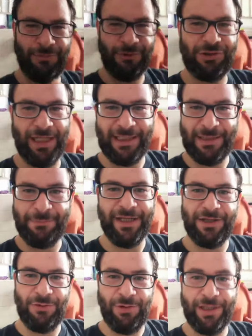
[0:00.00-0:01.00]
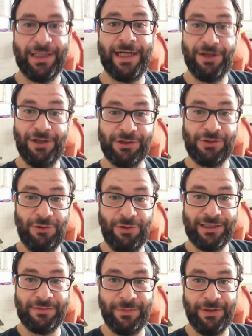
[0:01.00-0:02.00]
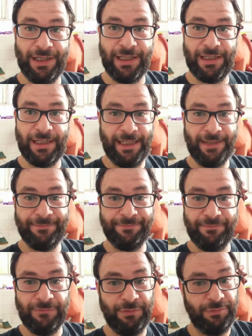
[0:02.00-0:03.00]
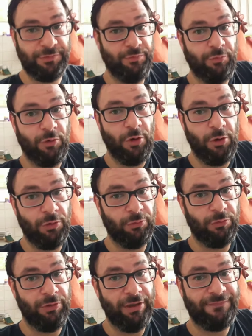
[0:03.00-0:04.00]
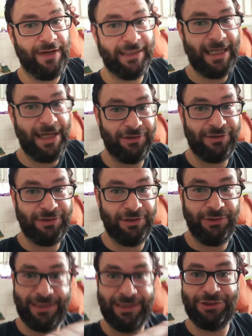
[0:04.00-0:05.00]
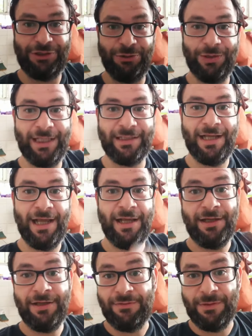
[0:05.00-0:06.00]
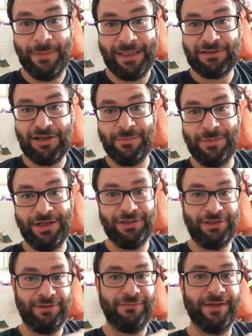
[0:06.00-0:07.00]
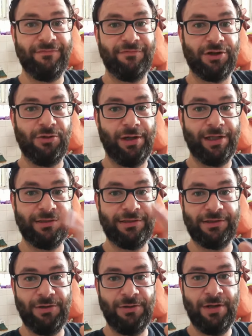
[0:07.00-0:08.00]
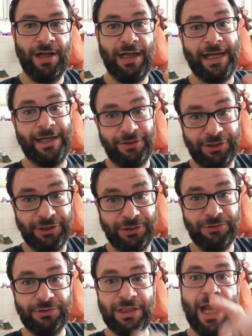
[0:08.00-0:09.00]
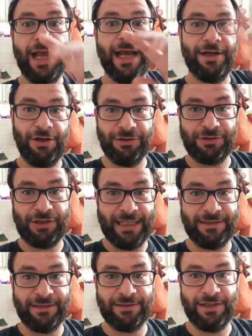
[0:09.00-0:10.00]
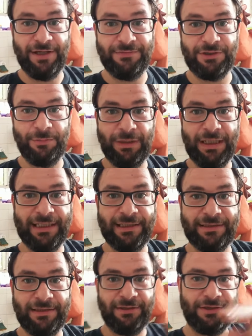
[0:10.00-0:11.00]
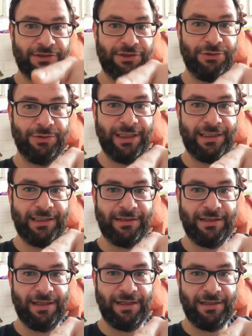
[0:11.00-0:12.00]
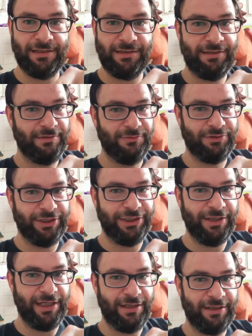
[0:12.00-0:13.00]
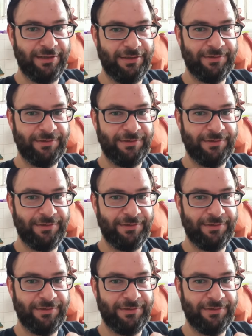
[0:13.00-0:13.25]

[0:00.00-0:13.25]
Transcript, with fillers: most likely Bitcoin and other coins, but hey, you won't really find out until you actually tune in. We might talk about your favorite coin, so, and other news and other kinds of stuff. So please just tune in, and we'll see you there.